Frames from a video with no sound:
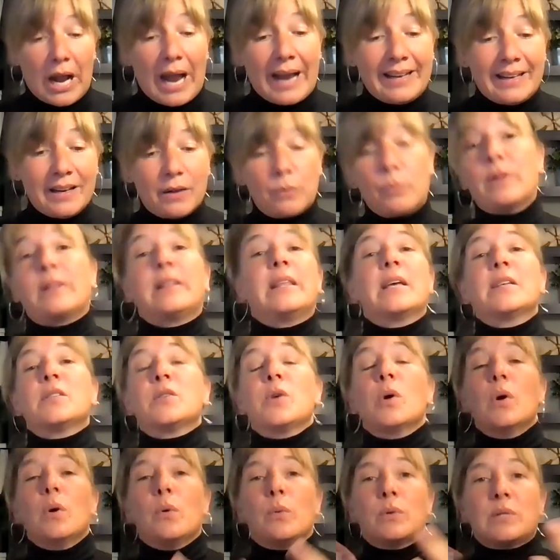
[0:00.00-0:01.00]
I did with this
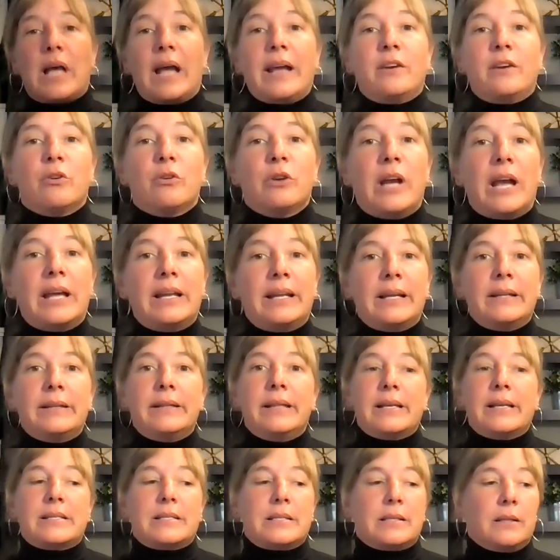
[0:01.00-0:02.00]
was I created
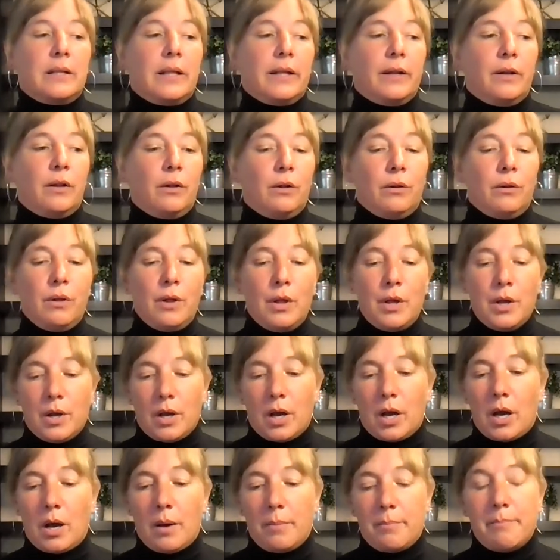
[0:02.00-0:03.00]
this little
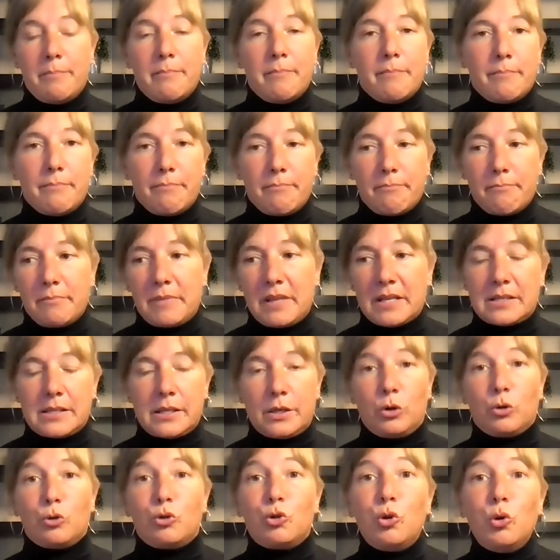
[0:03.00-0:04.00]

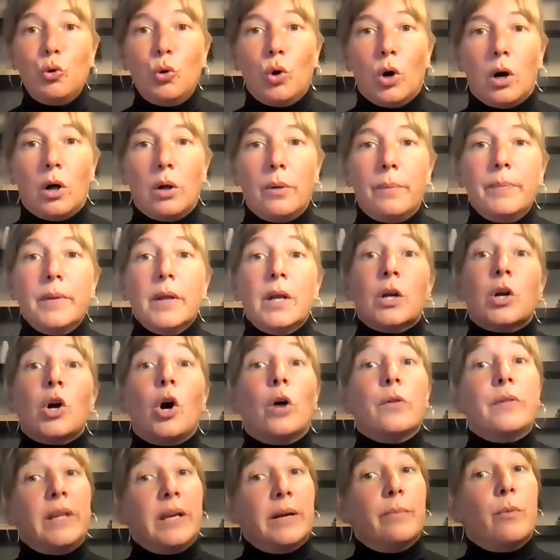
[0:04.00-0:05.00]
tool
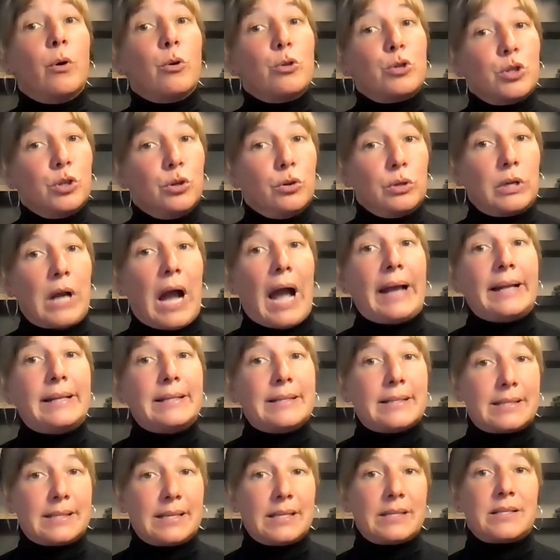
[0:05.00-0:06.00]
called the Emotional
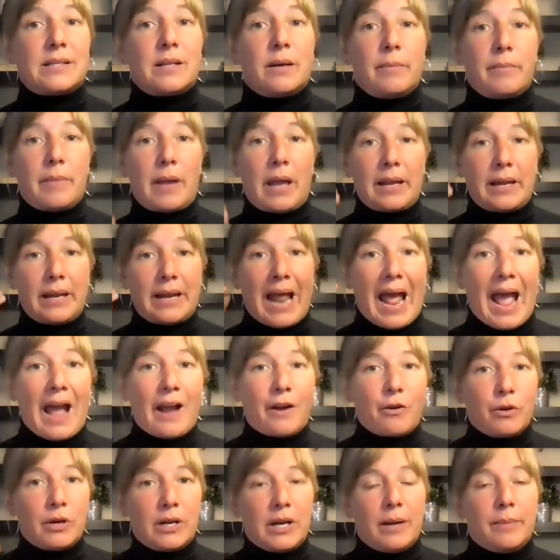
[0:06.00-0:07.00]
Guidance System, and an
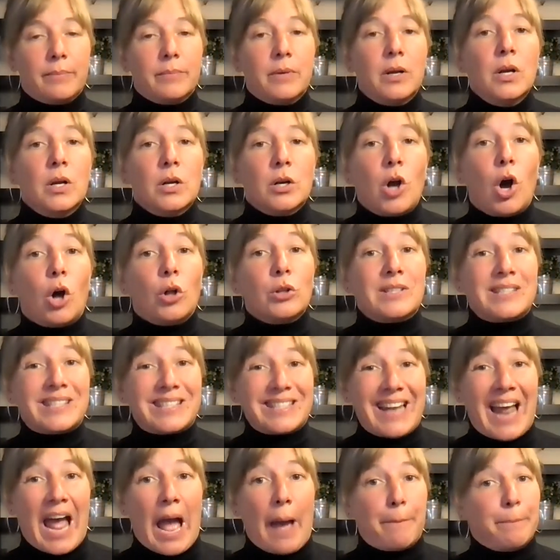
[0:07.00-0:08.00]
acronym called
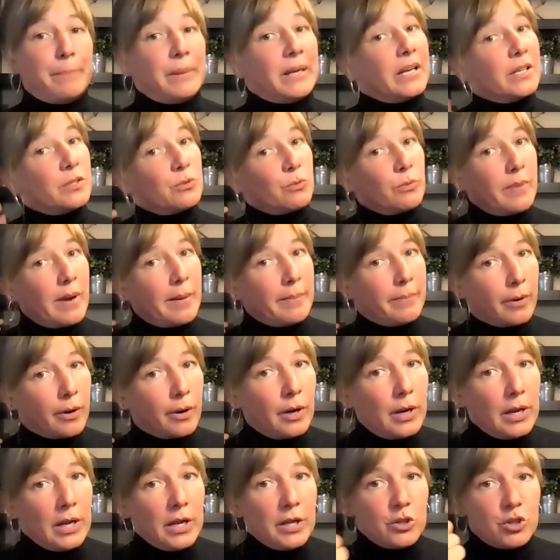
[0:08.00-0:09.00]
SNAP, because remember,
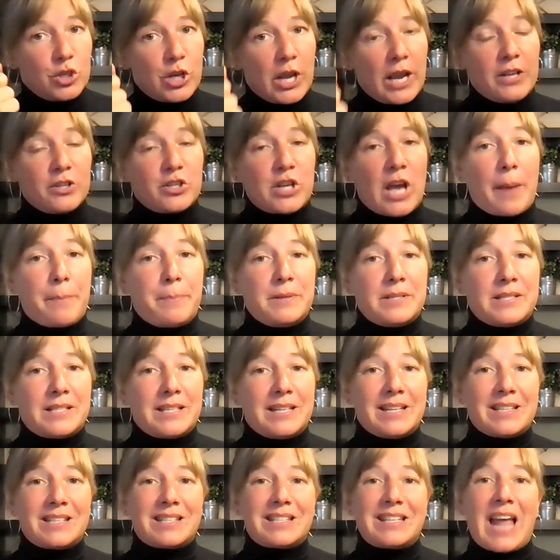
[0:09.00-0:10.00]
change happens
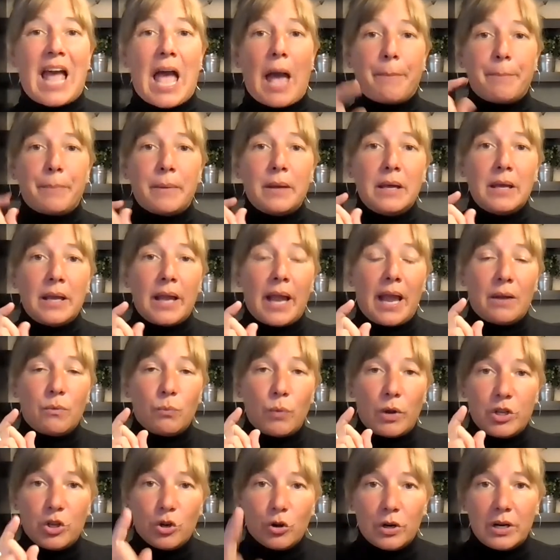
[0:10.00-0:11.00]
in a snap. And
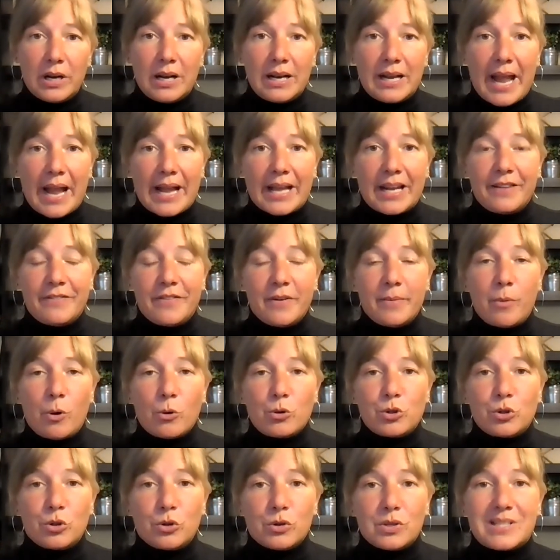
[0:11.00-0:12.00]
when you're in a negative
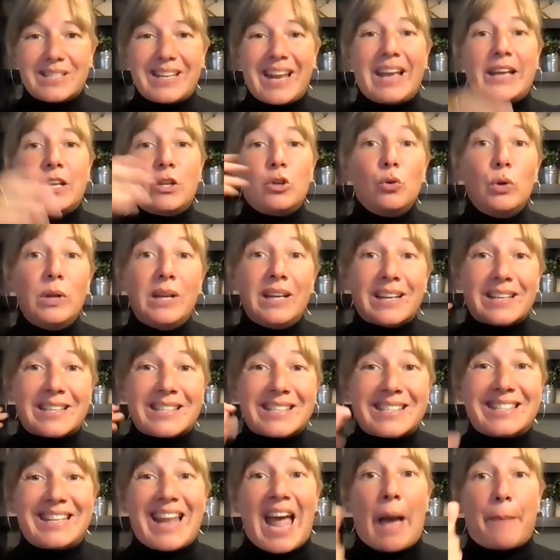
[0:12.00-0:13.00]
emotional state, you need to
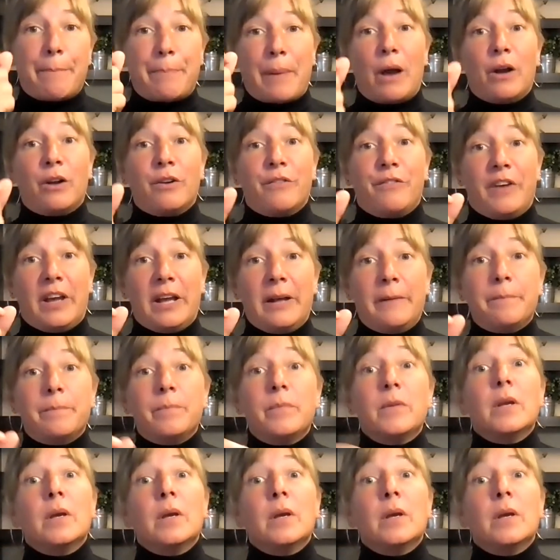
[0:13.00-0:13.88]
snap out of it